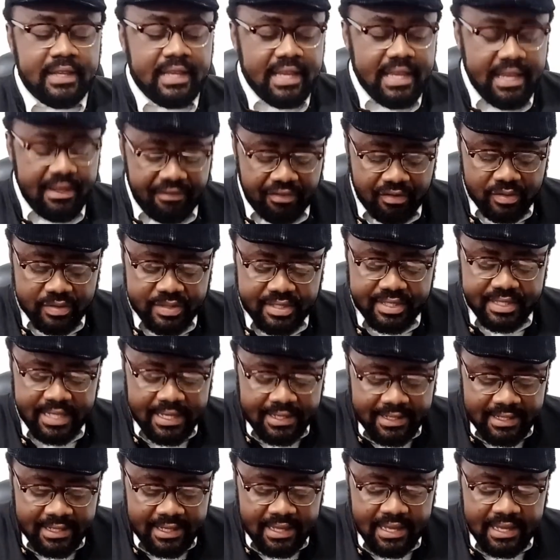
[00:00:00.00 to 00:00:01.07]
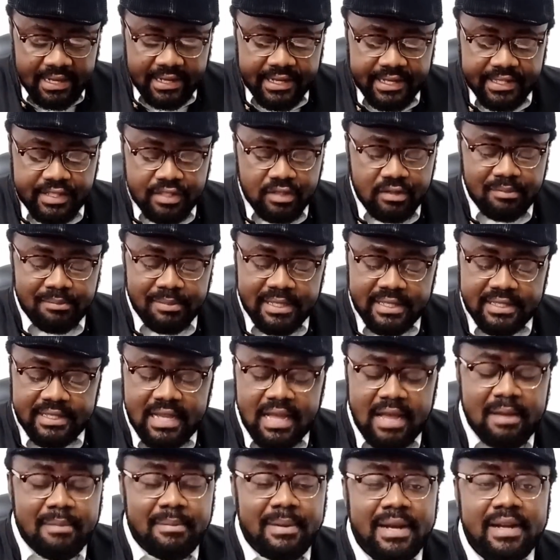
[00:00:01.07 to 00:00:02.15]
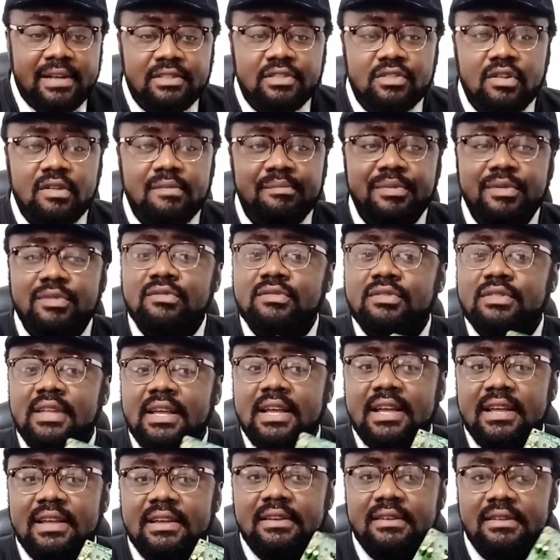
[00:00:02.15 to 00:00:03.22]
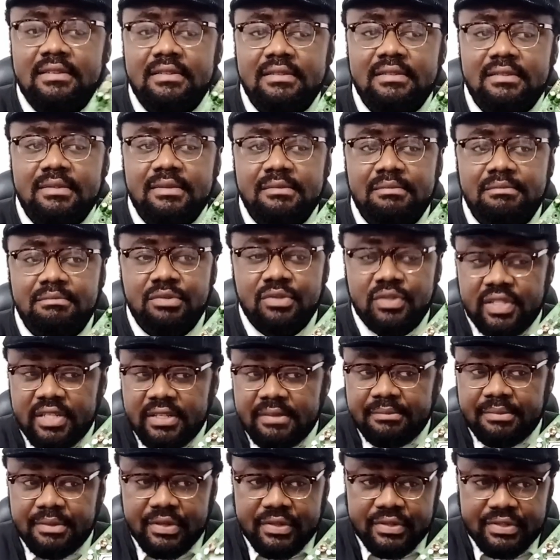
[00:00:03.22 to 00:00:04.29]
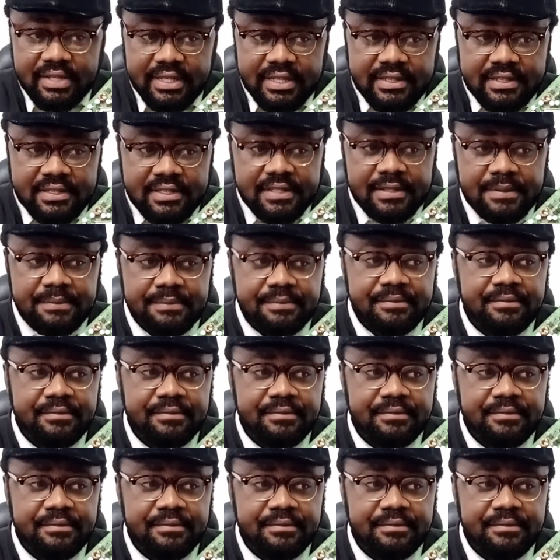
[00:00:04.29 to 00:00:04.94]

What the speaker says: If you study a little bit about computer booting process,